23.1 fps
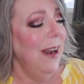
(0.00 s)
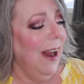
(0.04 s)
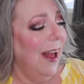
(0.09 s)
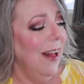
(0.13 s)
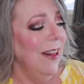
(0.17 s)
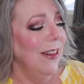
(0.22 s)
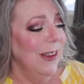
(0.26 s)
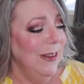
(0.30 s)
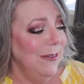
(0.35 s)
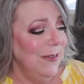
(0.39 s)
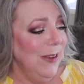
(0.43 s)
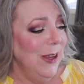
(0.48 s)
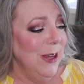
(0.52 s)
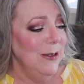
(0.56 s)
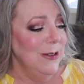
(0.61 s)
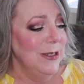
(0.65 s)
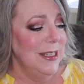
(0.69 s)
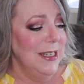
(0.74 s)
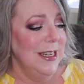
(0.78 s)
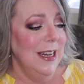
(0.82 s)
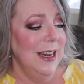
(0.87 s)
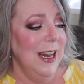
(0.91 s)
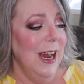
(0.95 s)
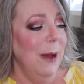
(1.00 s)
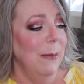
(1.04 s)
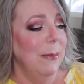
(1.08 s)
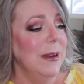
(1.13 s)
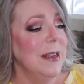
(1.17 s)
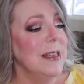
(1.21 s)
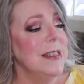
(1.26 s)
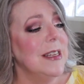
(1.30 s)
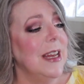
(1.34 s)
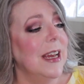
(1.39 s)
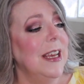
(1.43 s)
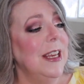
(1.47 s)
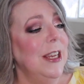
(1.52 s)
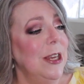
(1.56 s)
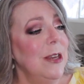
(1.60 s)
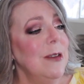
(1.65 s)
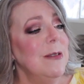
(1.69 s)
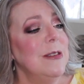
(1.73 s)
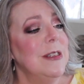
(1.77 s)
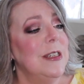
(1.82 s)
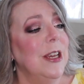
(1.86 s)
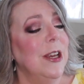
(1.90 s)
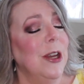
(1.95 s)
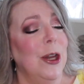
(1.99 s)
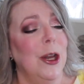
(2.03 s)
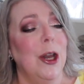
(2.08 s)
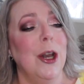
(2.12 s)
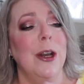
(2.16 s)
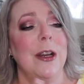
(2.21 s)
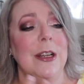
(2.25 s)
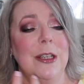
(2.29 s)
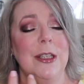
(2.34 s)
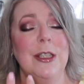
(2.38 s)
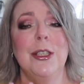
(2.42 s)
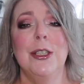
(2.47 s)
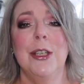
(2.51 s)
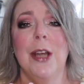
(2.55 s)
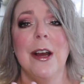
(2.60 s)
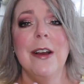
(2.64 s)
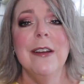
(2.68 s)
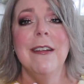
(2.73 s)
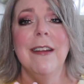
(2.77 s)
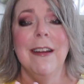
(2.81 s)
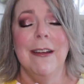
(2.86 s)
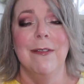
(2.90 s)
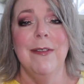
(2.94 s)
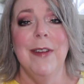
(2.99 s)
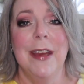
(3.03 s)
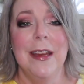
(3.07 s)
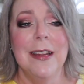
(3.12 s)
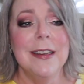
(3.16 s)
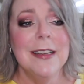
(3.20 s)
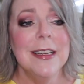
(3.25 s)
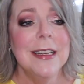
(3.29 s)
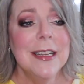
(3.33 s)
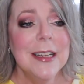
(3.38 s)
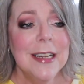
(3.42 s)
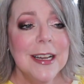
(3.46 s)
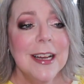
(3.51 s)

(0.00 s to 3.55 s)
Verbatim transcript: I'll have used it up because I used a good chunk of it